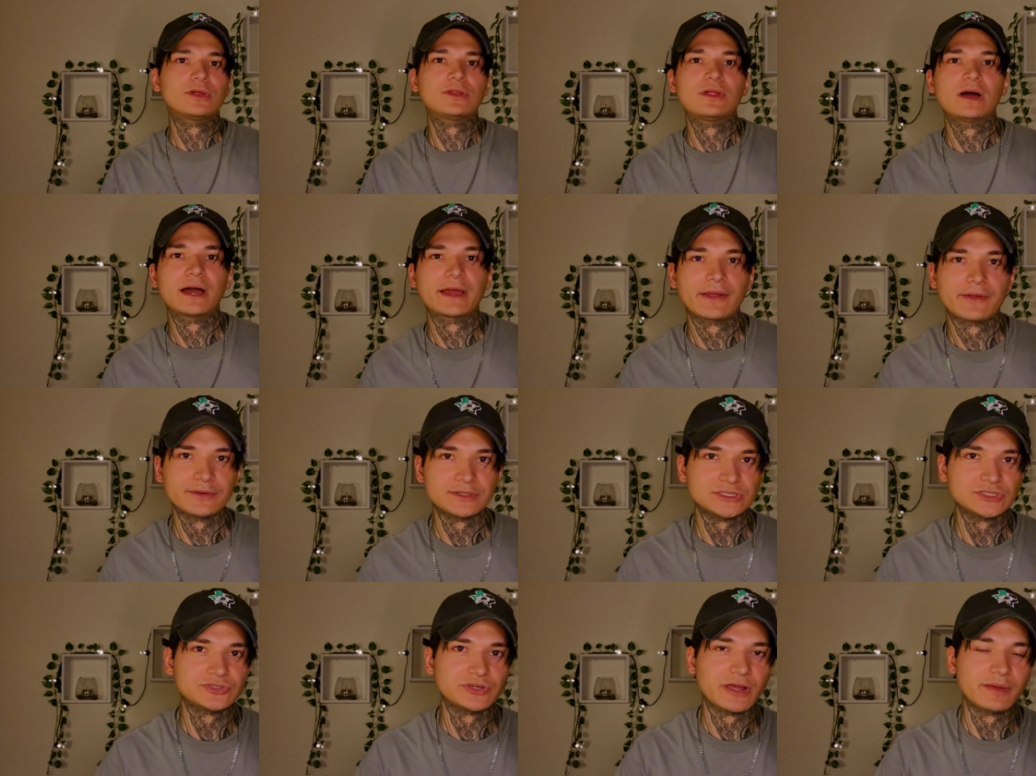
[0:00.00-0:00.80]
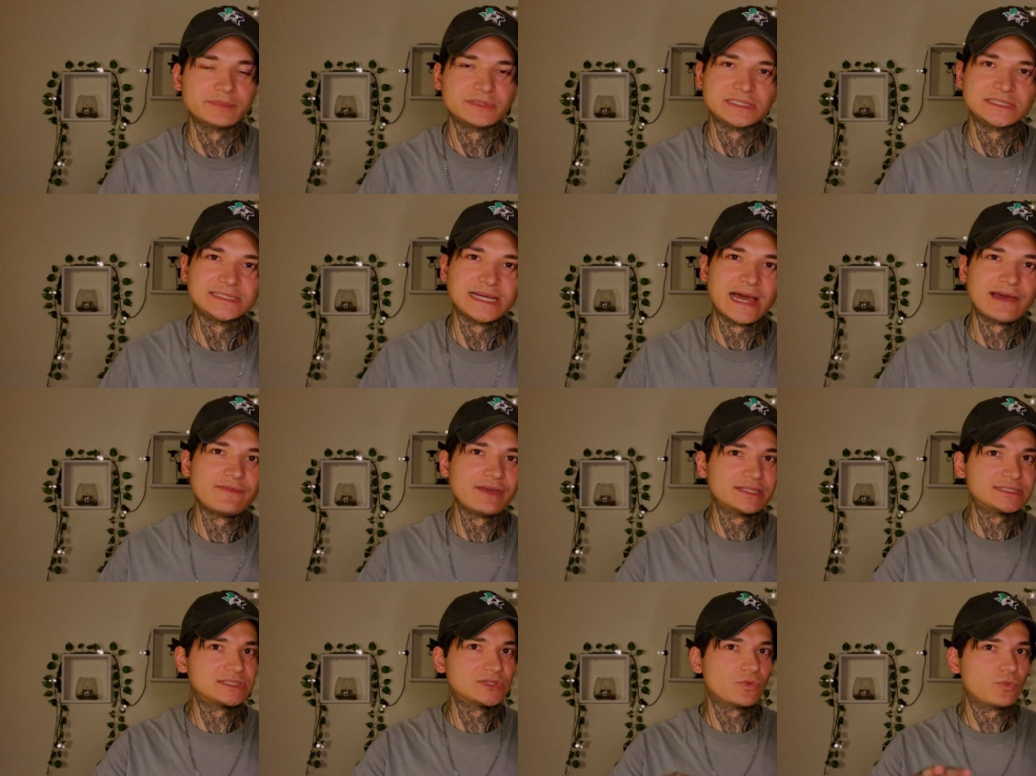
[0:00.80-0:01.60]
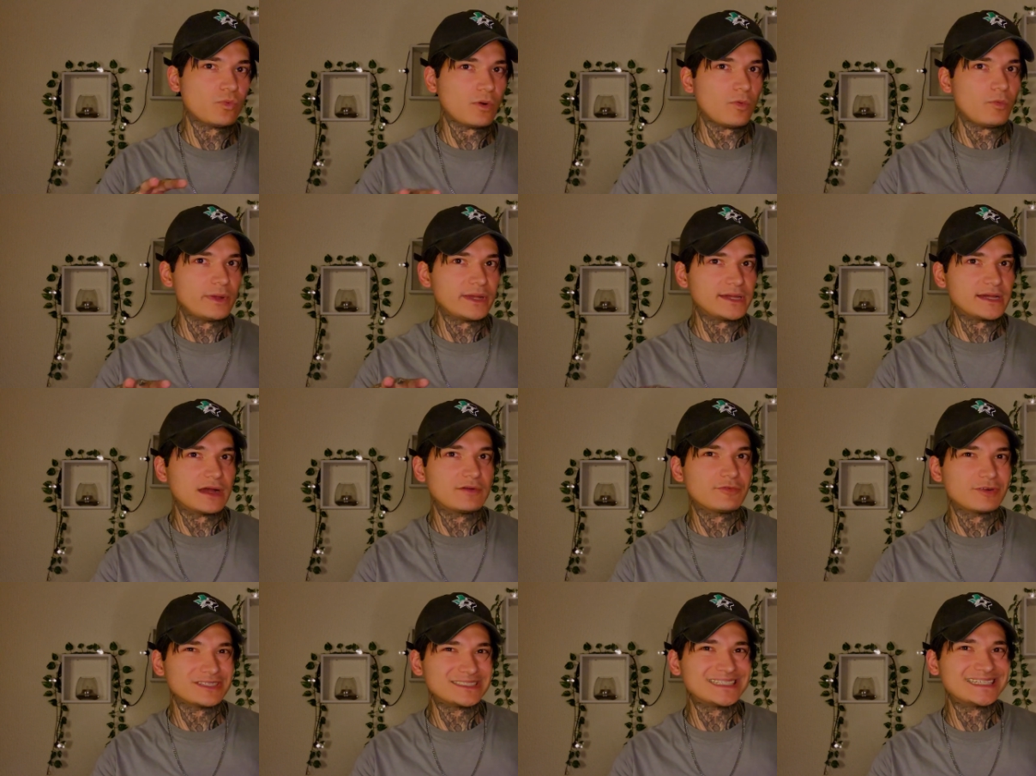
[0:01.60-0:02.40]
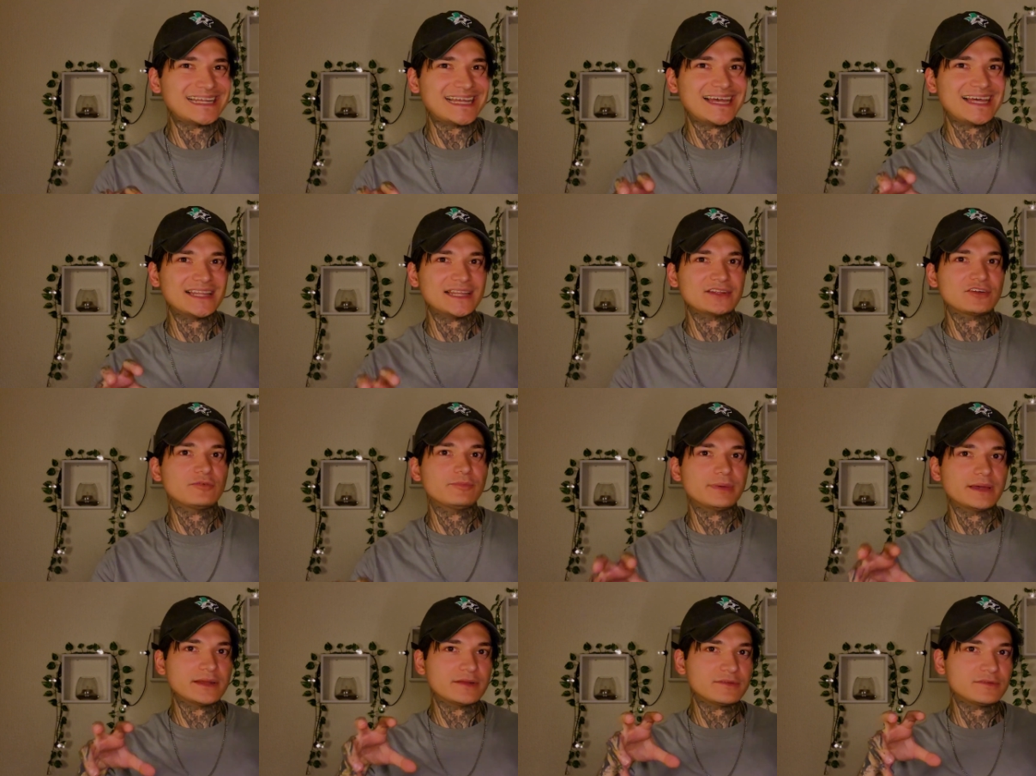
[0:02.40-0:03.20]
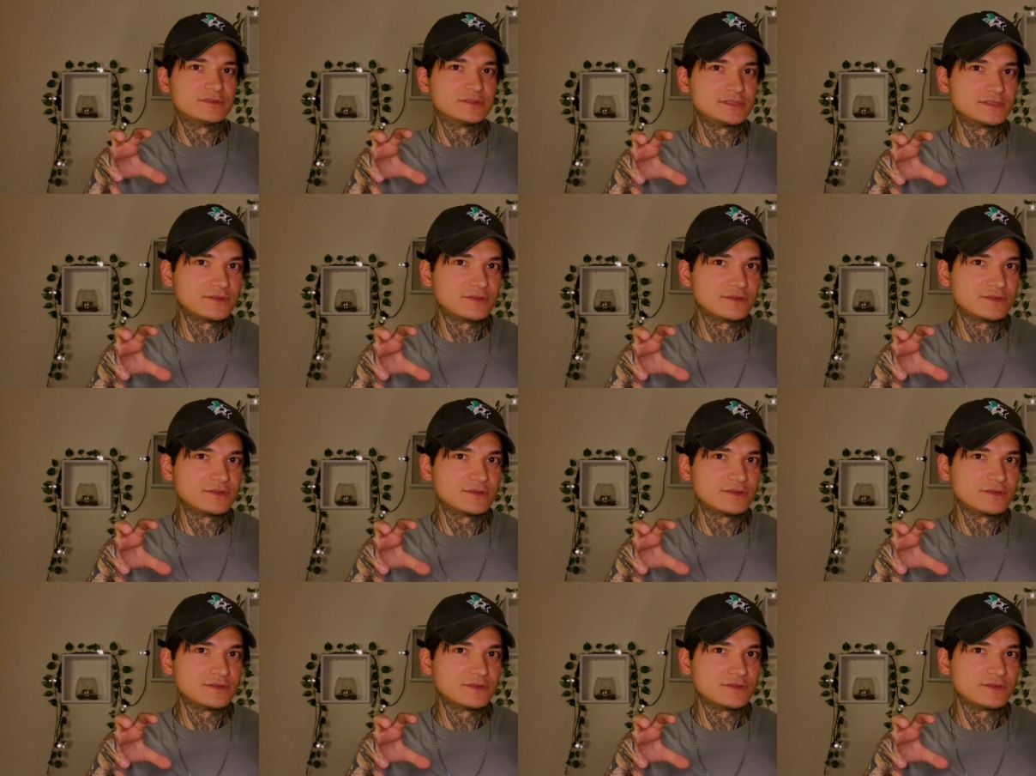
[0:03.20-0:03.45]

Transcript: unlock your streams and dive into what we covered today a little bit